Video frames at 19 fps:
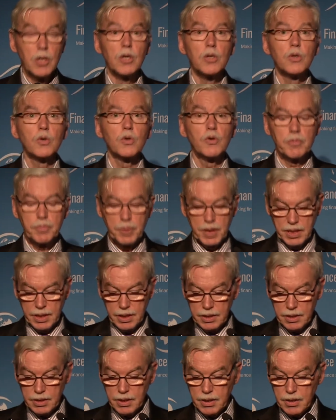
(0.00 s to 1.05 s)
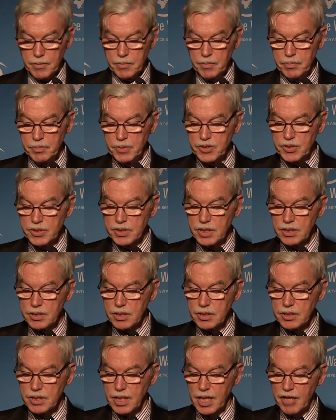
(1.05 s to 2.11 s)
European
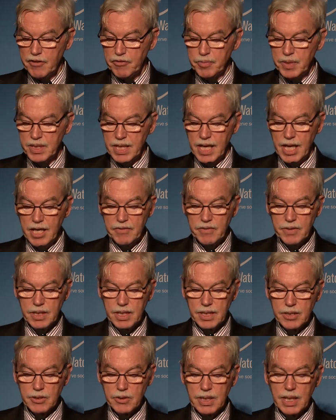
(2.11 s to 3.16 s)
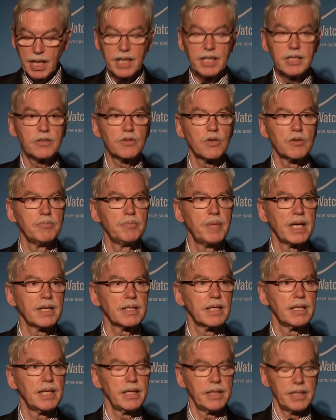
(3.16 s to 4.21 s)
businesses have been heavily reliant on
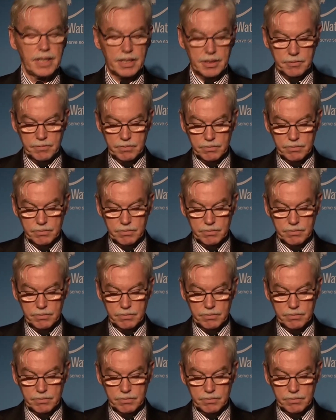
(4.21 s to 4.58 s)
bank lending.